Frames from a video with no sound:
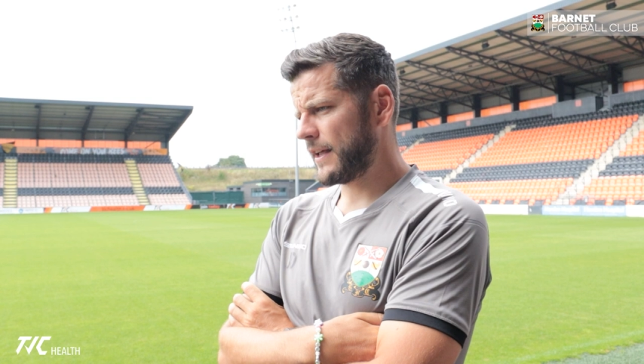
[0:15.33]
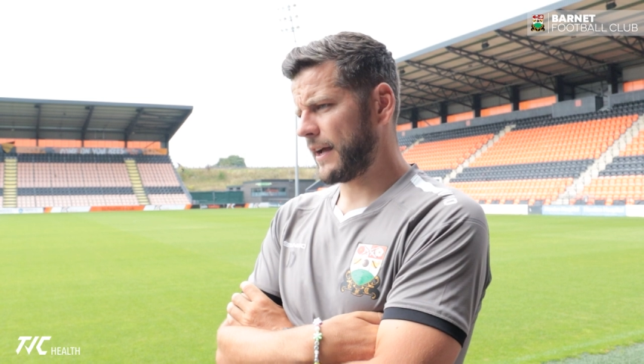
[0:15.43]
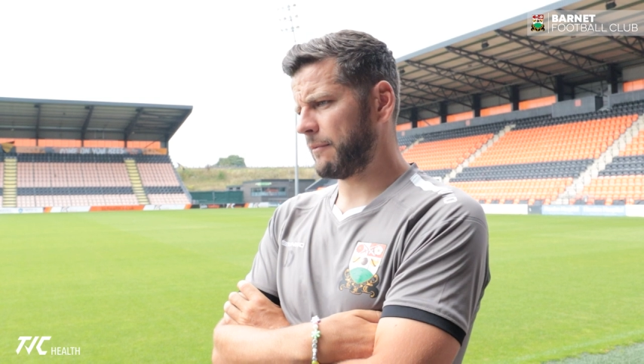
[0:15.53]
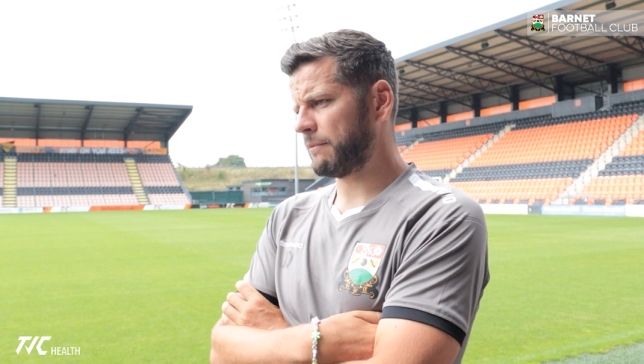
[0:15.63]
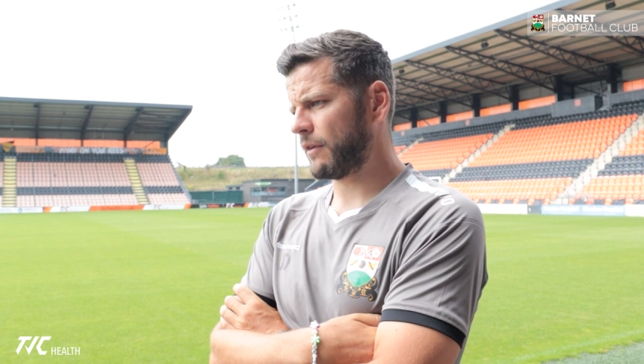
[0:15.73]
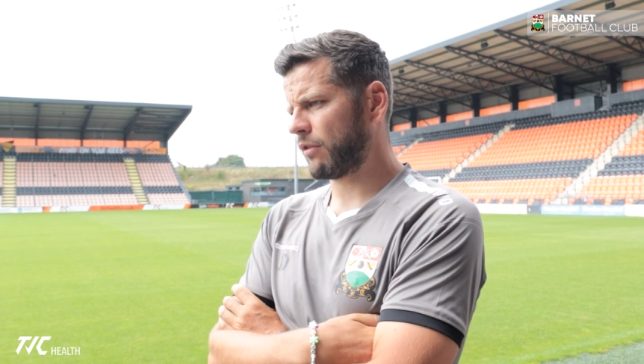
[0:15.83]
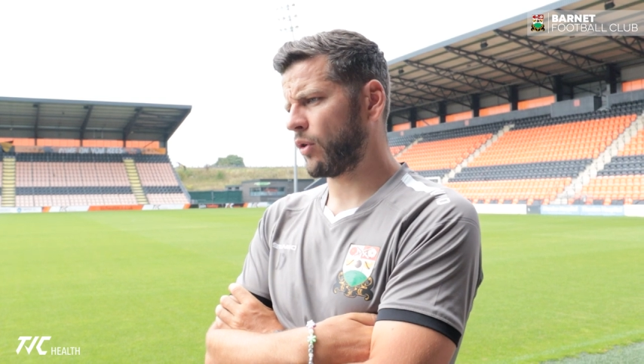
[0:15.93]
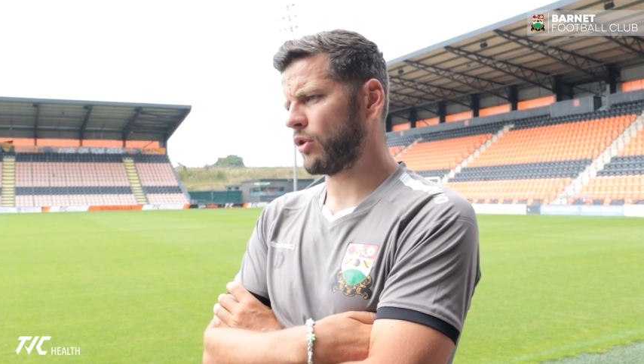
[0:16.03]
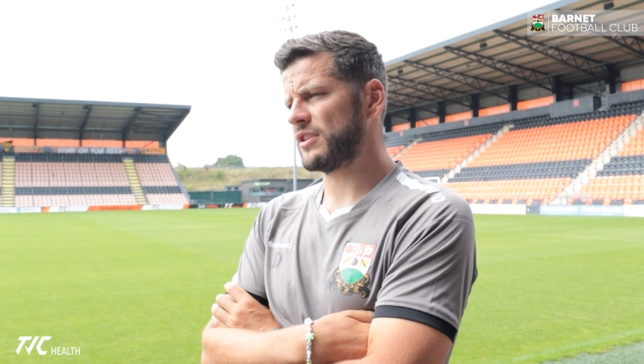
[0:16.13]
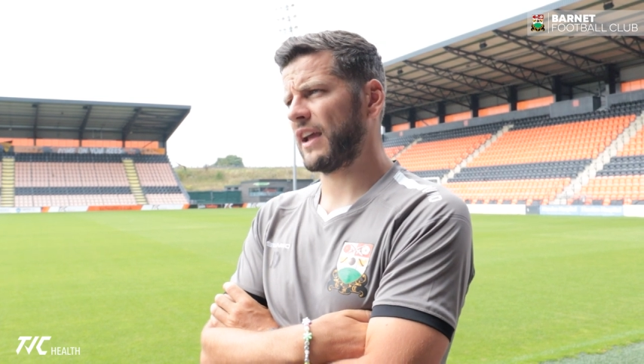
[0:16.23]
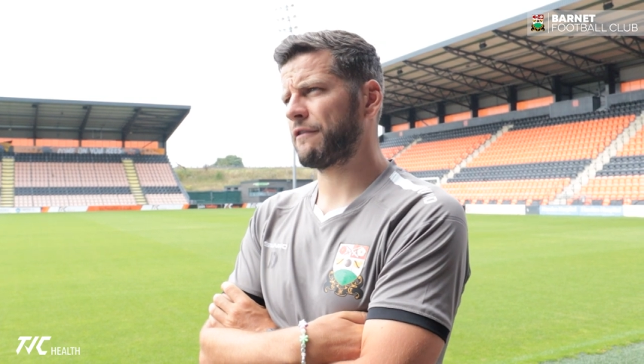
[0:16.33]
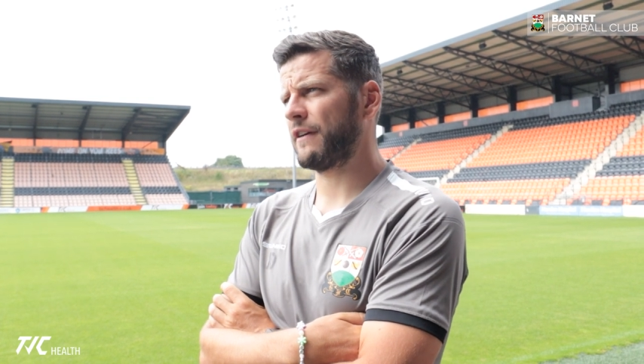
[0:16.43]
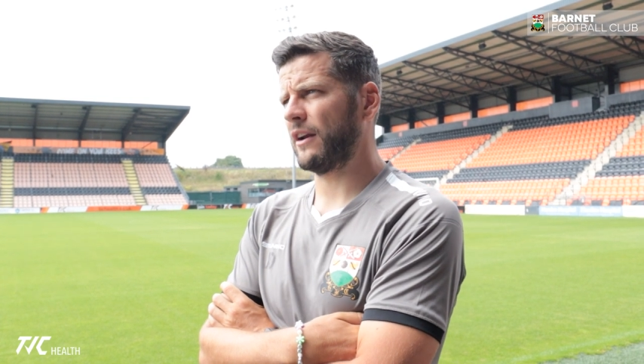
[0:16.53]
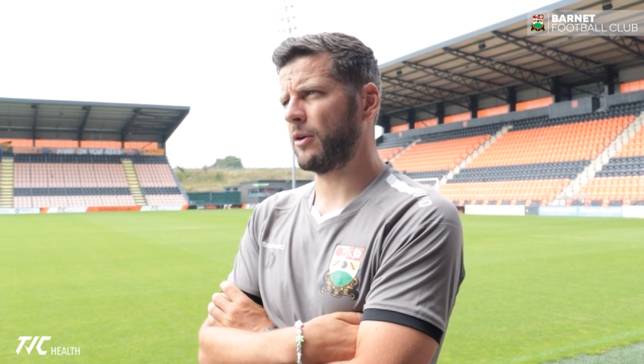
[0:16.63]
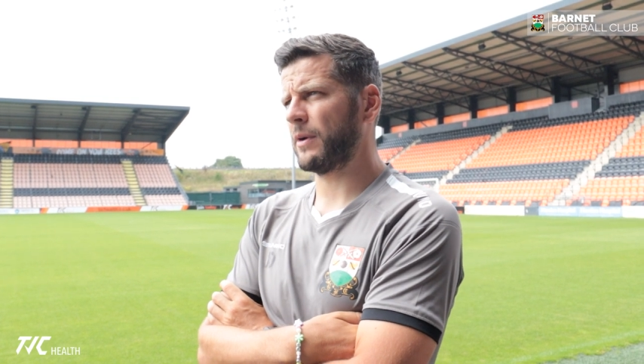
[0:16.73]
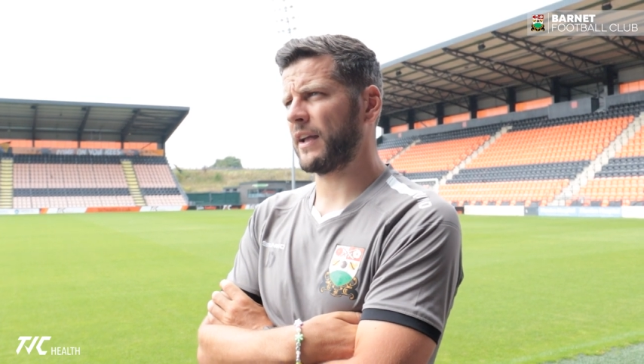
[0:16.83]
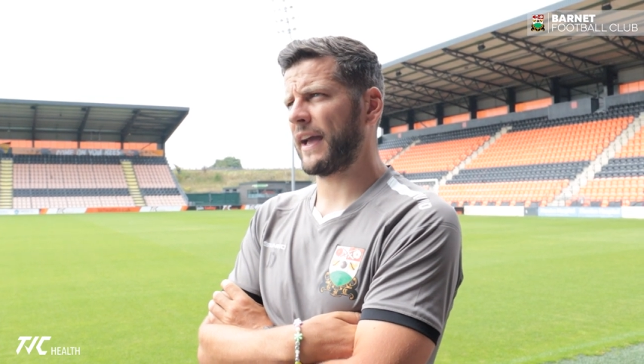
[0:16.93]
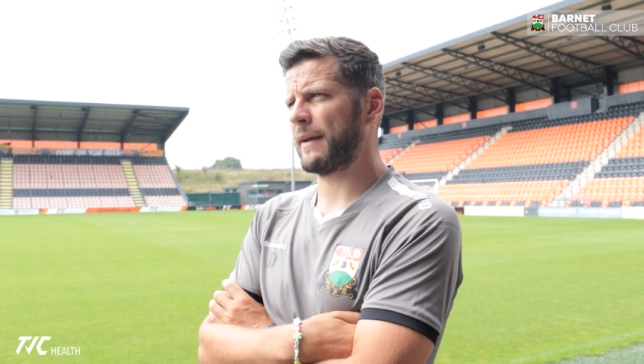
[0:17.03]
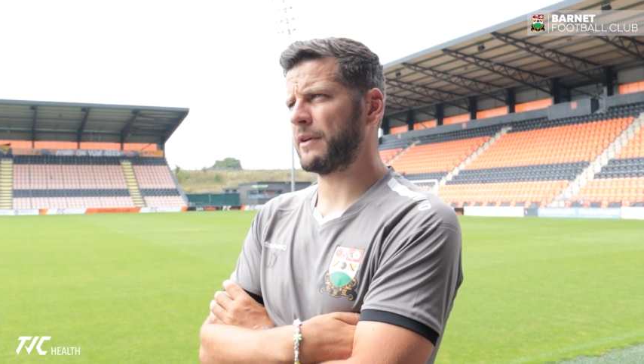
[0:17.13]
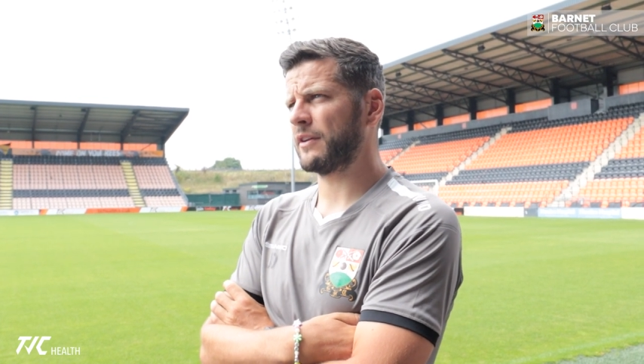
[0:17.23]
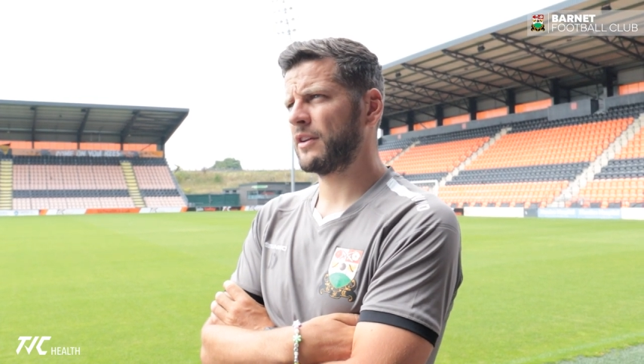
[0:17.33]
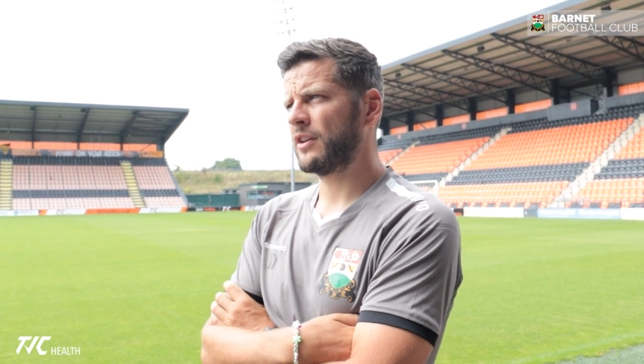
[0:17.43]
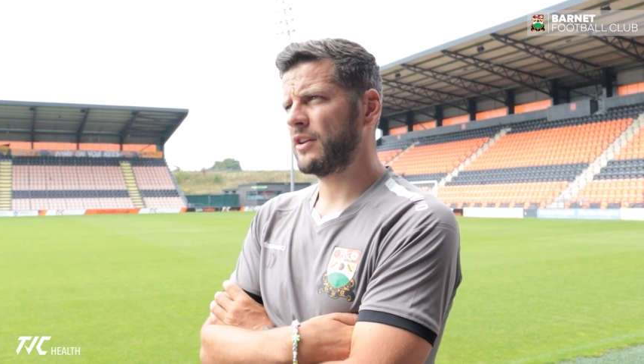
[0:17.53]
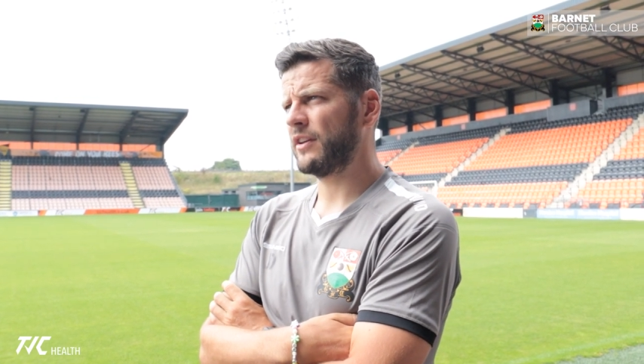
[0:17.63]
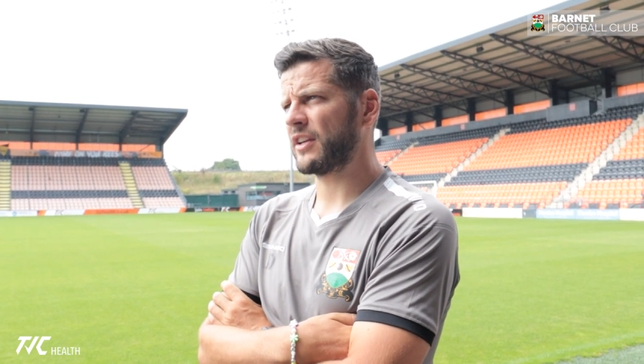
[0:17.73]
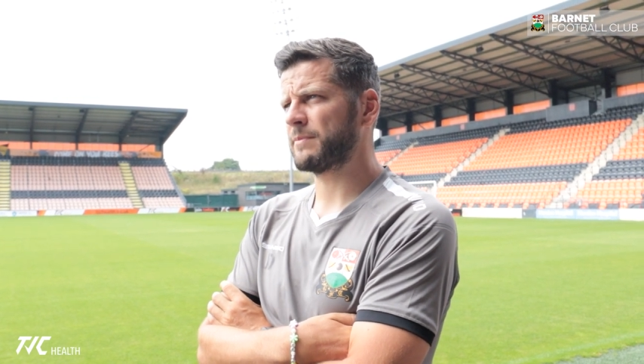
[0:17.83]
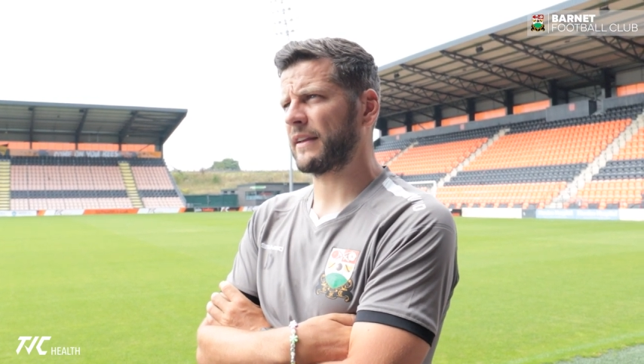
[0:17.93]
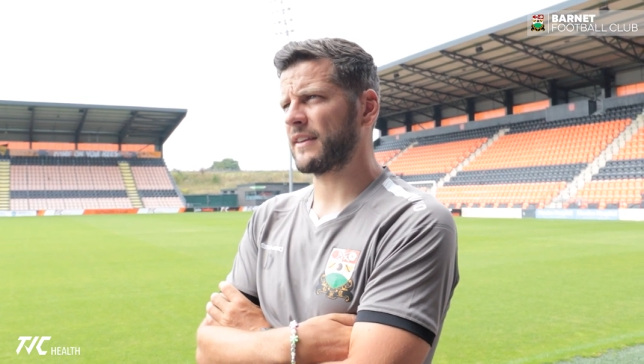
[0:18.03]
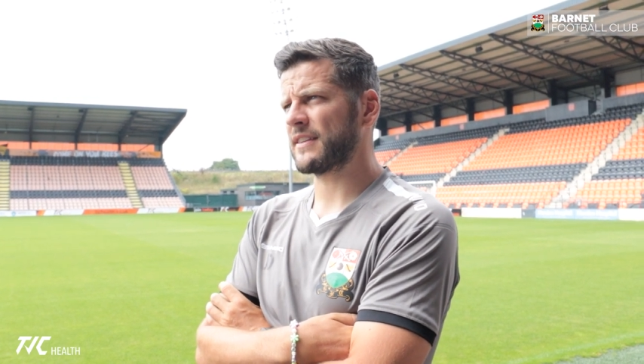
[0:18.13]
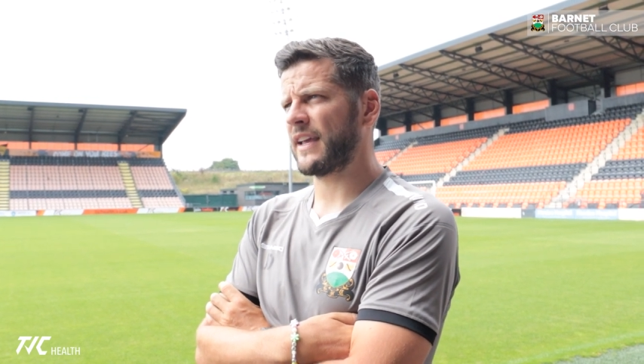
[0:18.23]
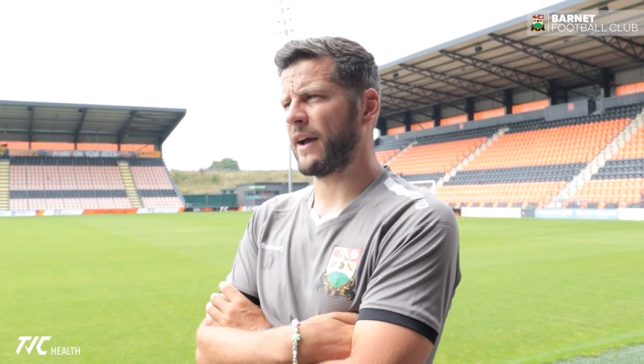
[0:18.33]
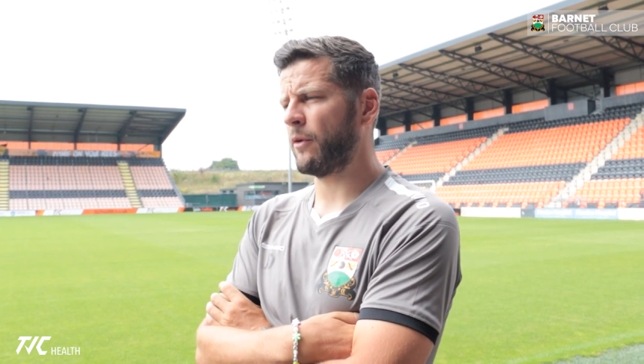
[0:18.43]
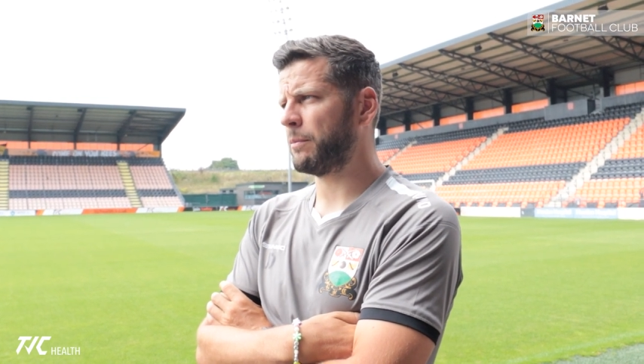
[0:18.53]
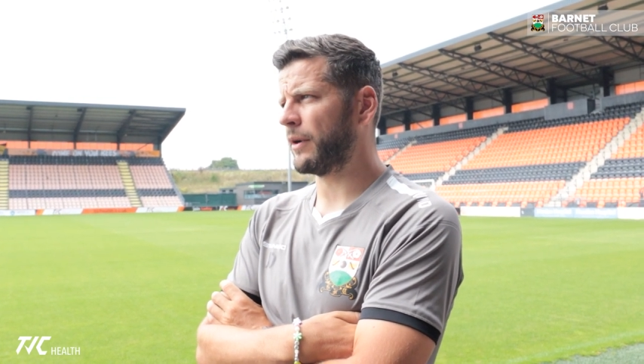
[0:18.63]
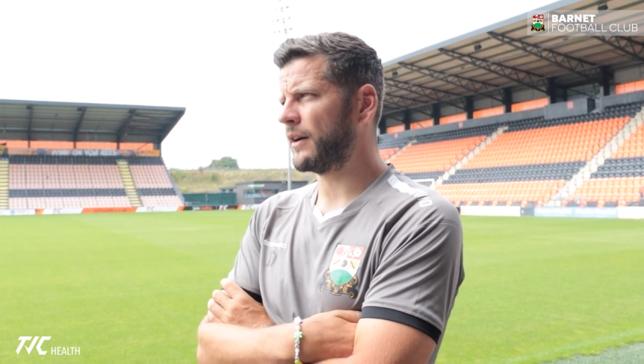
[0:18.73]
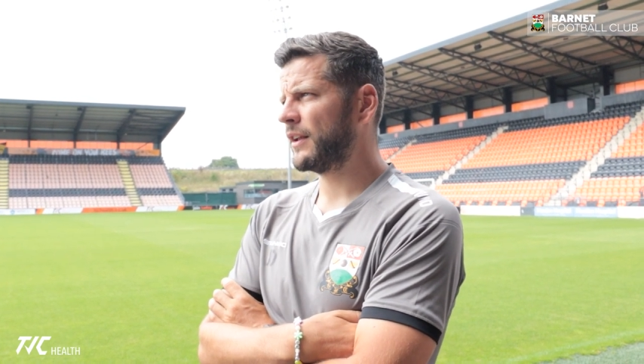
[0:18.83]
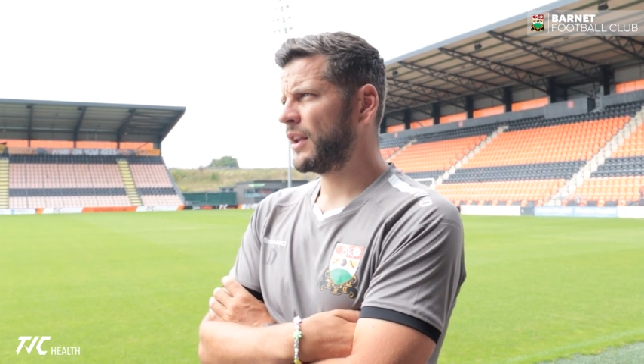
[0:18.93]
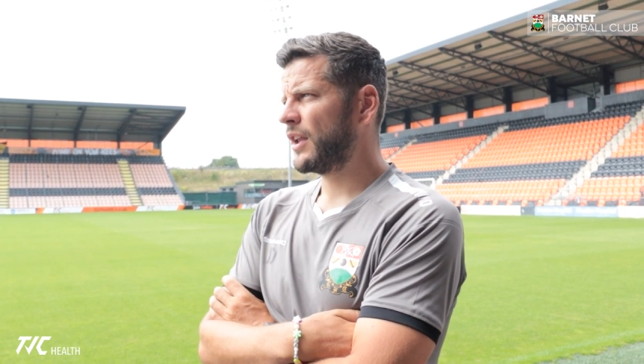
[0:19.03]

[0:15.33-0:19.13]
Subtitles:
Of course, you get 3-0 up in the game and you'd expect to see it out, but